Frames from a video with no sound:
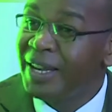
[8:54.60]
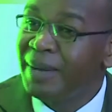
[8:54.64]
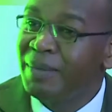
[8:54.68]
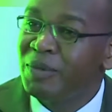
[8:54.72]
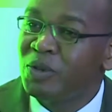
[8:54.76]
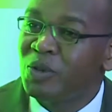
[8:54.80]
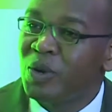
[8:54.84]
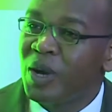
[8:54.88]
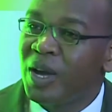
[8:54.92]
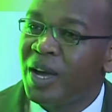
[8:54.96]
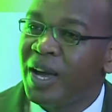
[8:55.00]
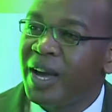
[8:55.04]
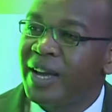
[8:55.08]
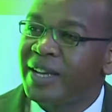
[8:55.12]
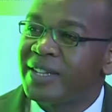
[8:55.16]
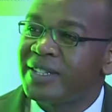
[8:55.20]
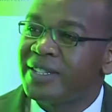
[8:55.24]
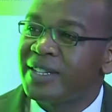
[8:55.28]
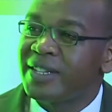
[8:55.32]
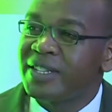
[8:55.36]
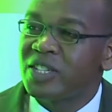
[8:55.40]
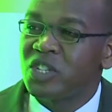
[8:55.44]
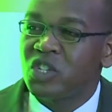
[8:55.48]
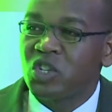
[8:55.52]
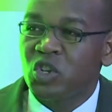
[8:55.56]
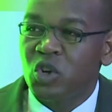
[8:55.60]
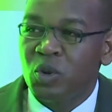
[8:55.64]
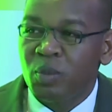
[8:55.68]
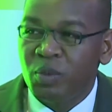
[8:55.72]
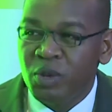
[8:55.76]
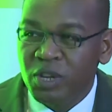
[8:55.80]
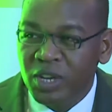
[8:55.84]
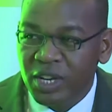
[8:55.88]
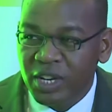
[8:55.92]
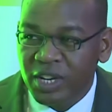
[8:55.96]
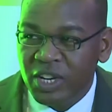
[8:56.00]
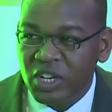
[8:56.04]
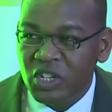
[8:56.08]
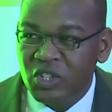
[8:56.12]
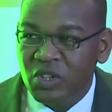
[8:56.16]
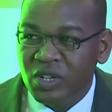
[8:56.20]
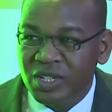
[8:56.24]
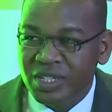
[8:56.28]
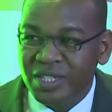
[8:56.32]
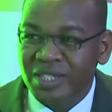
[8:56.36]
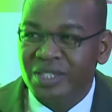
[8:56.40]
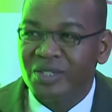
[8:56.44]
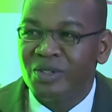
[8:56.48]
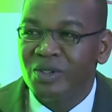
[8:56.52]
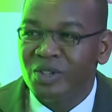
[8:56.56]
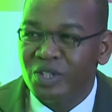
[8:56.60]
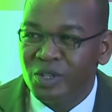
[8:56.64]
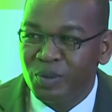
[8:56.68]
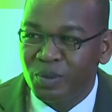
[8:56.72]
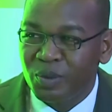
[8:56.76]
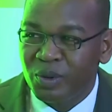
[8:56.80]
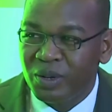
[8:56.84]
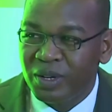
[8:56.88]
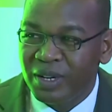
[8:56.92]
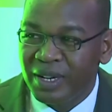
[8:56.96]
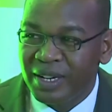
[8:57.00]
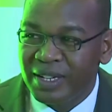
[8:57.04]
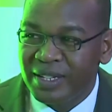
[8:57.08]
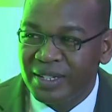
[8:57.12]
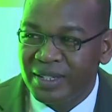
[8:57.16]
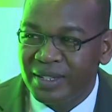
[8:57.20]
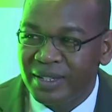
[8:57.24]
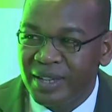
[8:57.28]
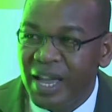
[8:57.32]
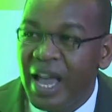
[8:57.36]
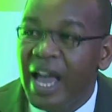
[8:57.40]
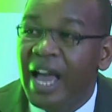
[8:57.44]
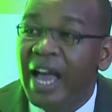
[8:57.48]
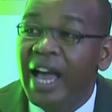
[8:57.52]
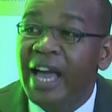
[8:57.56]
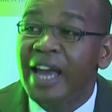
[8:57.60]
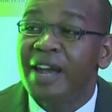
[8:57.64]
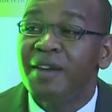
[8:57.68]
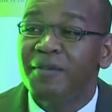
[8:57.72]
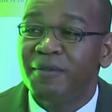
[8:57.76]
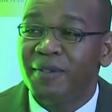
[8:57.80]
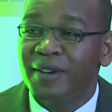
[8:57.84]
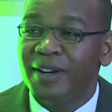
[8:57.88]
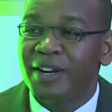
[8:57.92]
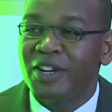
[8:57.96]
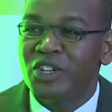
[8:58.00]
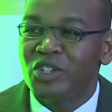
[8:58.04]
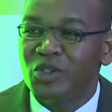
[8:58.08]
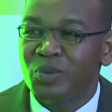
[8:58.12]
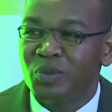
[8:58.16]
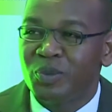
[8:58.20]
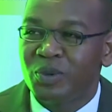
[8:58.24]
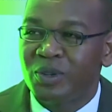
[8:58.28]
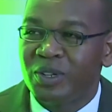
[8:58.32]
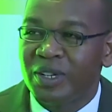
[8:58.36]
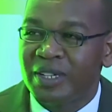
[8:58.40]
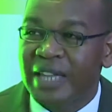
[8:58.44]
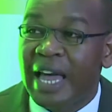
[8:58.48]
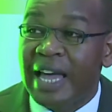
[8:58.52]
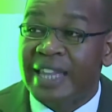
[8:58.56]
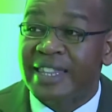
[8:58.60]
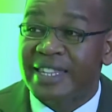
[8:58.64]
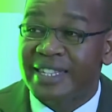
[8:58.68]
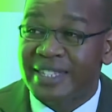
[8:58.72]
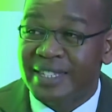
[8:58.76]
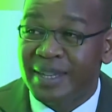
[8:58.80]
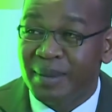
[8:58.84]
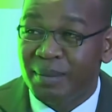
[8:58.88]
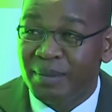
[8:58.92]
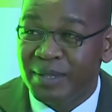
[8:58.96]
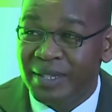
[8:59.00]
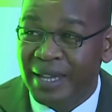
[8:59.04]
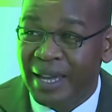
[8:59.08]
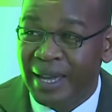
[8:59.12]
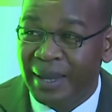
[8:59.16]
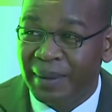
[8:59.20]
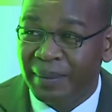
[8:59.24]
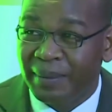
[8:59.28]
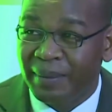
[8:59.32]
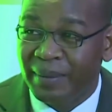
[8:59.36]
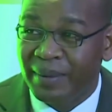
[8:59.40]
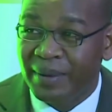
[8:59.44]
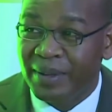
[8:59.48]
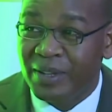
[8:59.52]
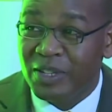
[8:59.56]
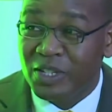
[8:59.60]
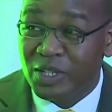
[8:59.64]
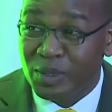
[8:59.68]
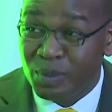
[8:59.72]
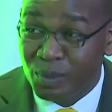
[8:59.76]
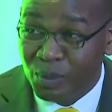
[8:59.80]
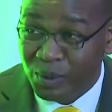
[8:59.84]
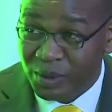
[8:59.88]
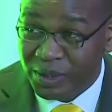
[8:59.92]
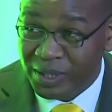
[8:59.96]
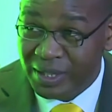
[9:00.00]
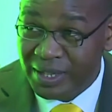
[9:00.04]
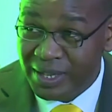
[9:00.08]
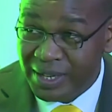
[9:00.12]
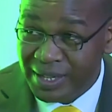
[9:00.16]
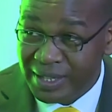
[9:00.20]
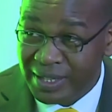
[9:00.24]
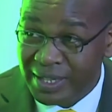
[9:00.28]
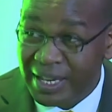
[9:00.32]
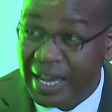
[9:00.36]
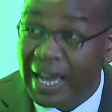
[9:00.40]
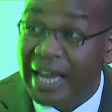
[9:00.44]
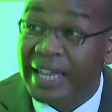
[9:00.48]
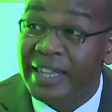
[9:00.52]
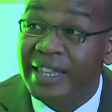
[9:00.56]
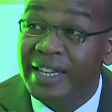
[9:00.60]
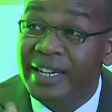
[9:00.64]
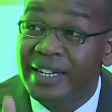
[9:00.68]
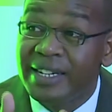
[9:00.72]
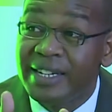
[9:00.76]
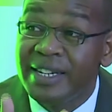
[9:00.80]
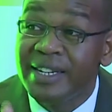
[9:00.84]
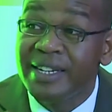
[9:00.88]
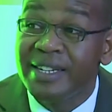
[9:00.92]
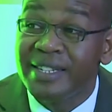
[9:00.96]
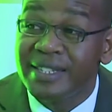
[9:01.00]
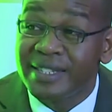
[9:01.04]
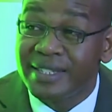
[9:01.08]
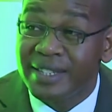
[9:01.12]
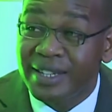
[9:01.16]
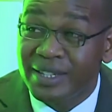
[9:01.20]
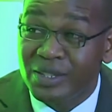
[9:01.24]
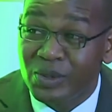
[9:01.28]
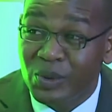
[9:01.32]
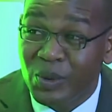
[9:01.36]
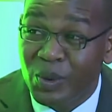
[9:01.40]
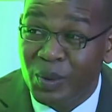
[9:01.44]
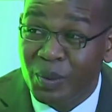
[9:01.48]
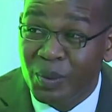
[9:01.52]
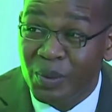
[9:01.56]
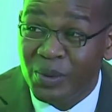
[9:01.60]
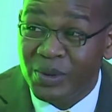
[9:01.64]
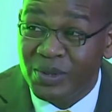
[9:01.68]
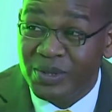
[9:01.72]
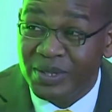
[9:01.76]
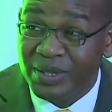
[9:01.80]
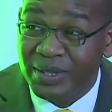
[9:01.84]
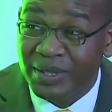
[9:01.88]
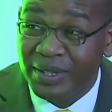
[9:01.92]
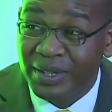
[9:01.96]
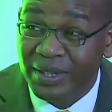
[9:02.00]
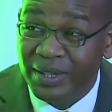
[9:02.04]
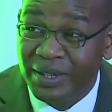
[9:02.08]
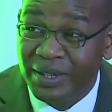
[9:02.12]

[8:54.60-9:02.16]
them to access communication and technology products and financial products at the same time, simultaneously, at an instant almost,